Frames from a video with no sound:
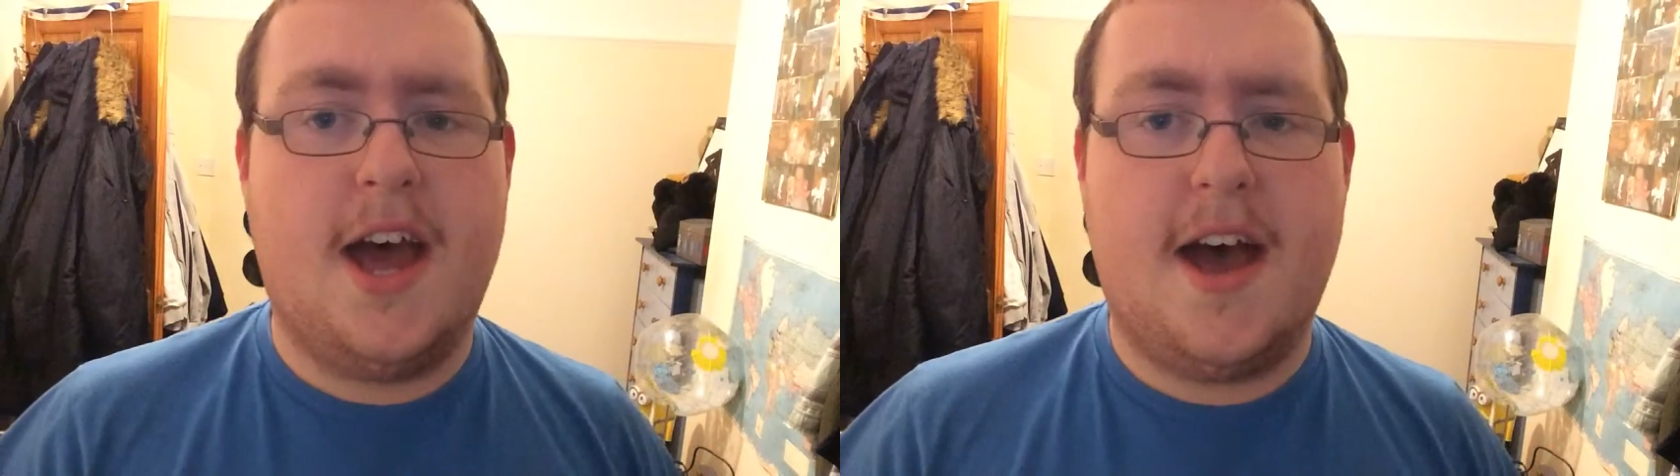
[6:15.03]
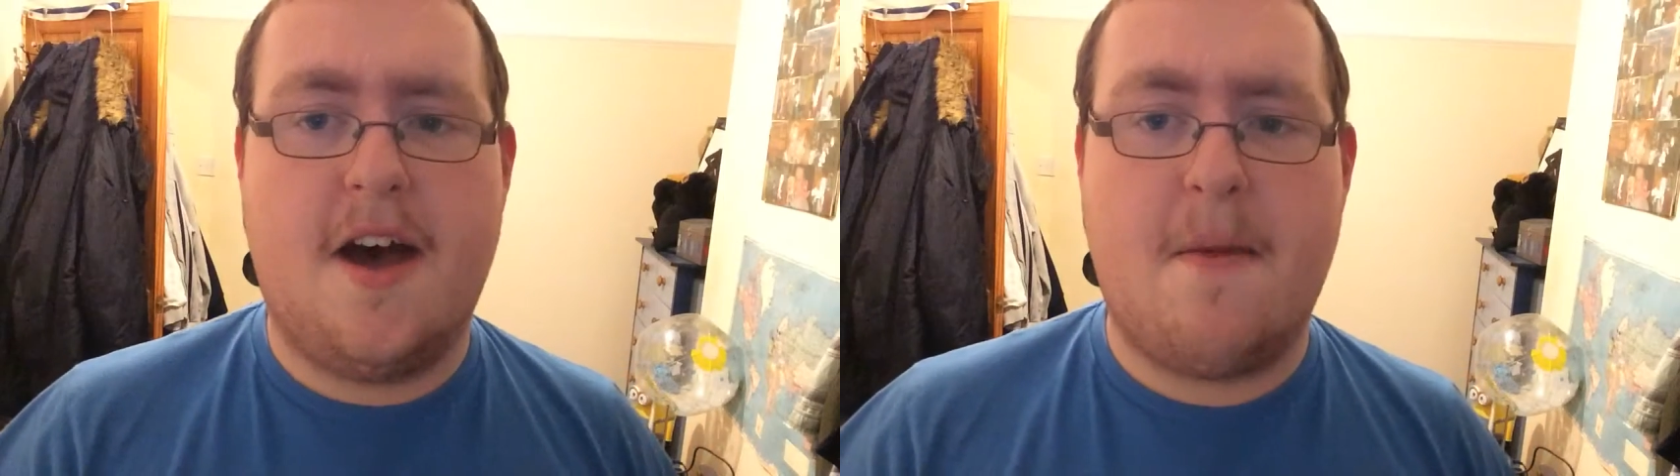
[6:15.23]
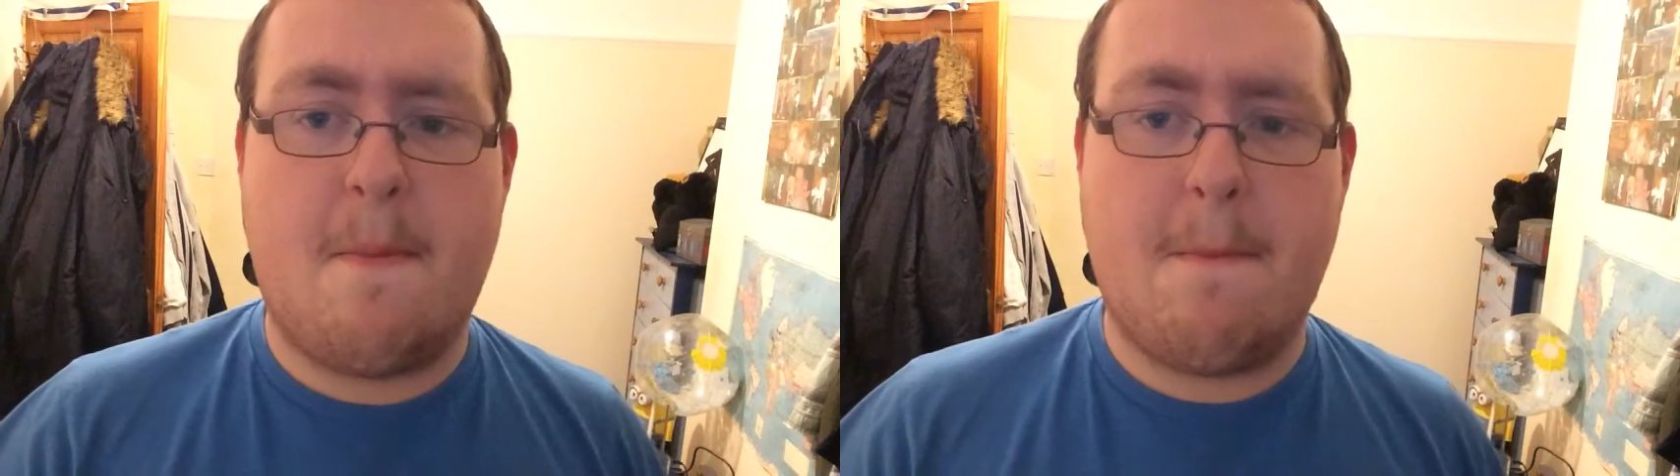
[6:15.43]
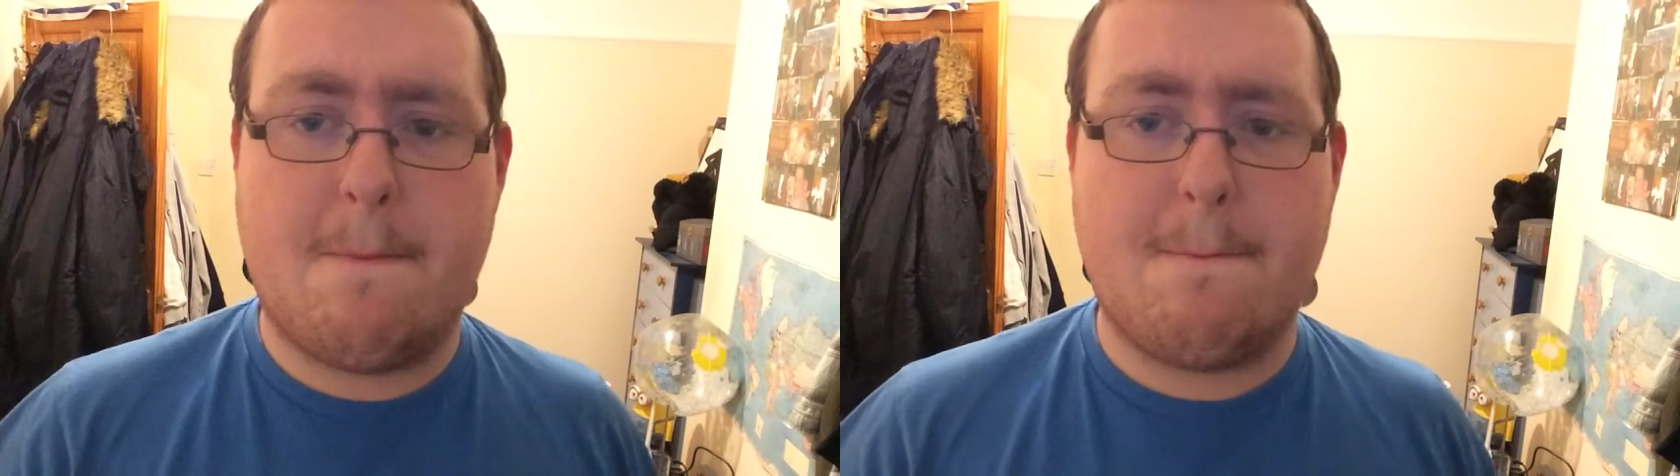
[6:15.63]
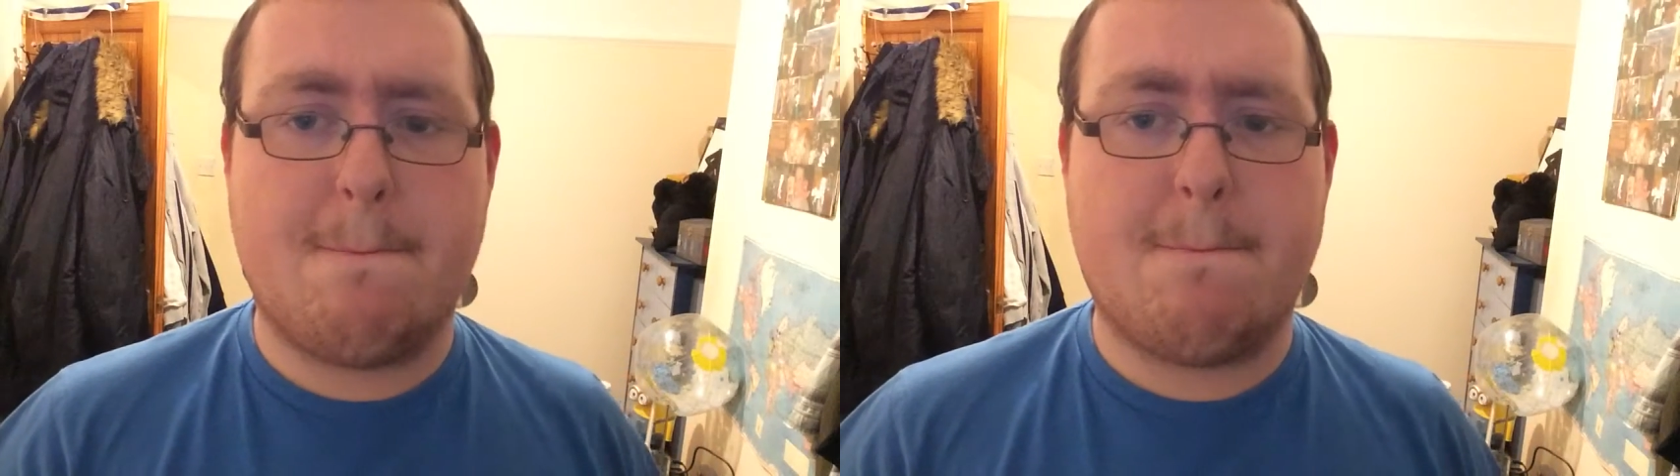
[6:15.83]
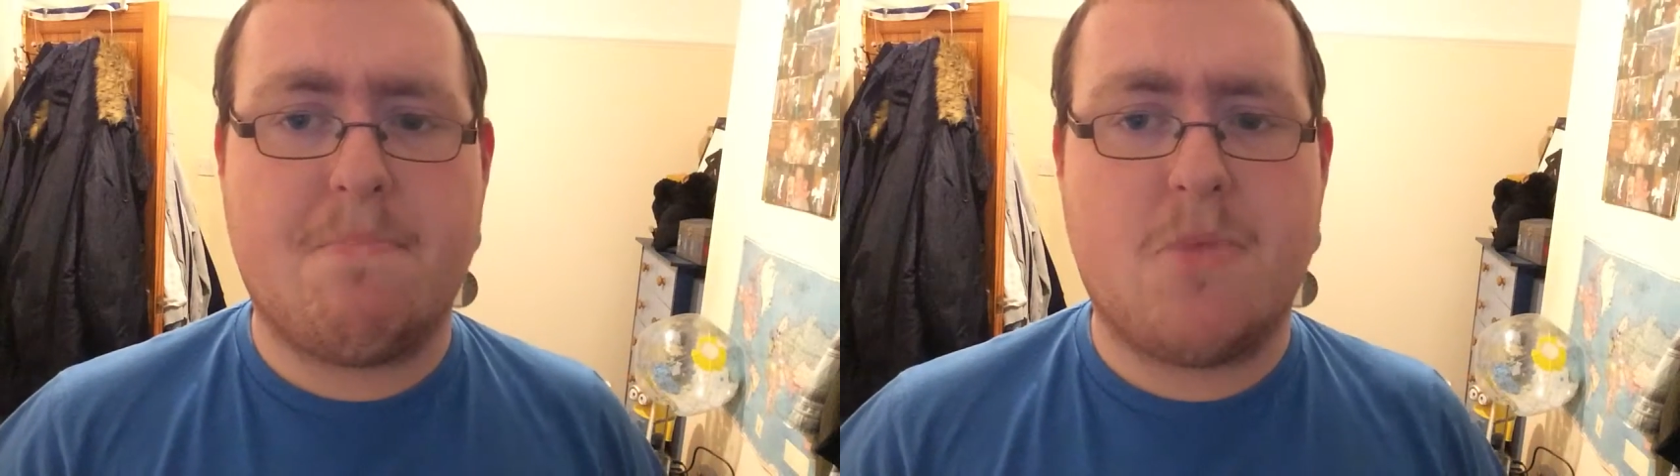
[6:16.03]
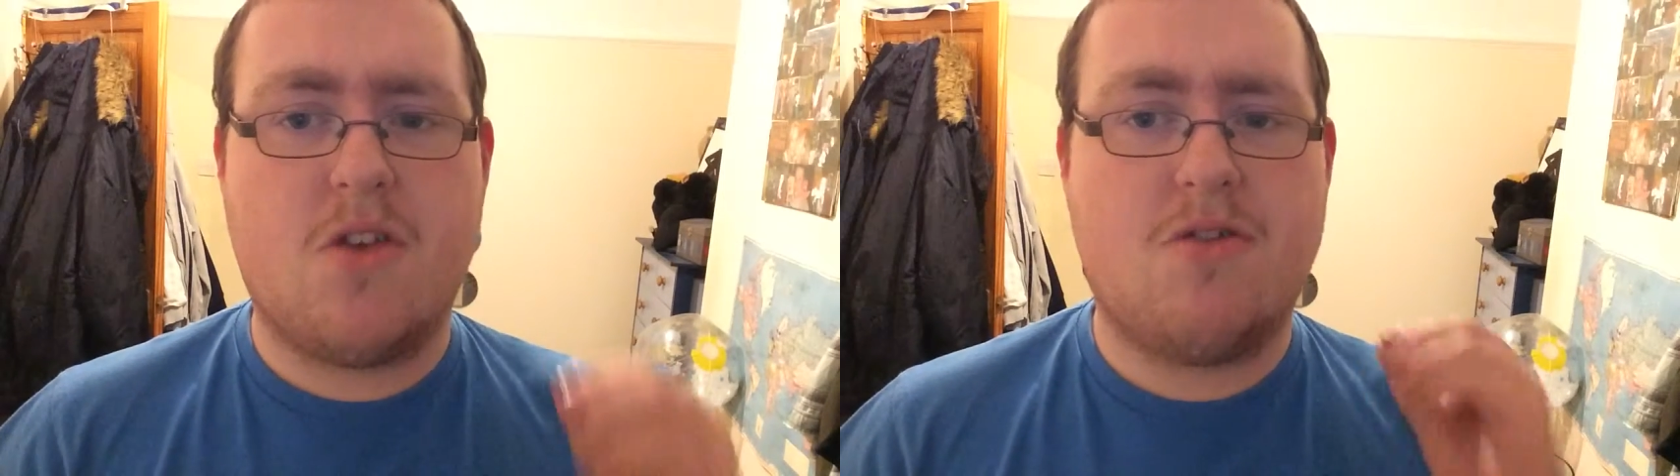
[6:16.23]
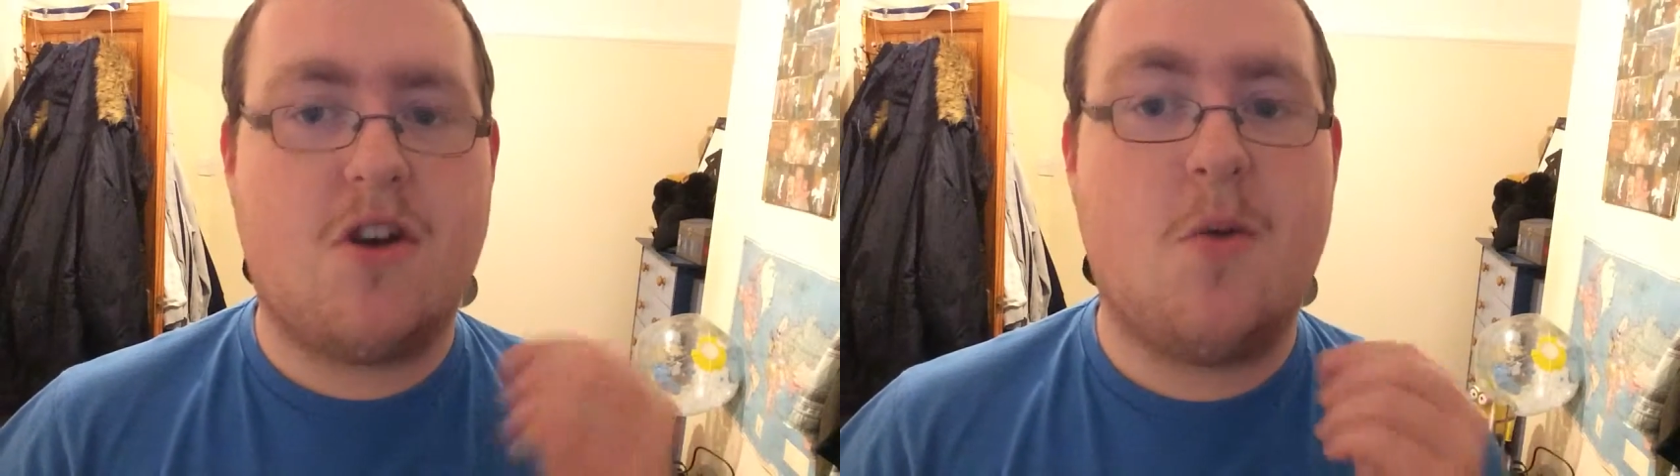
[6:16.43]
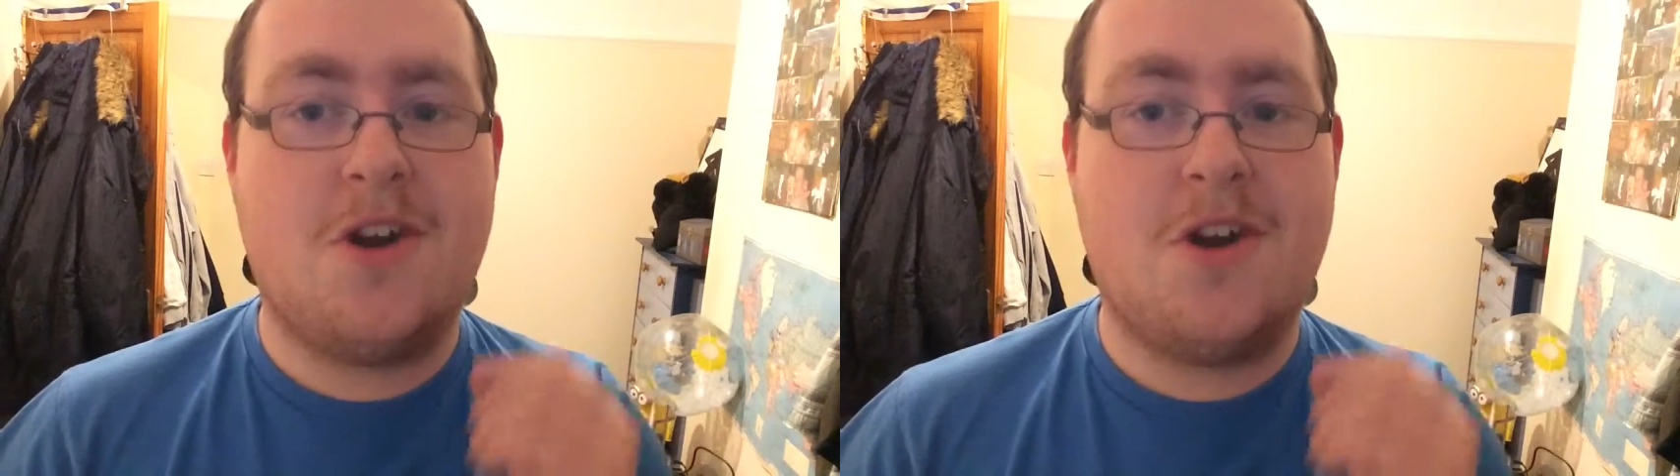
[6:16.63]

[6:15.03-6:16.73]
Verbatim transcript: Um, so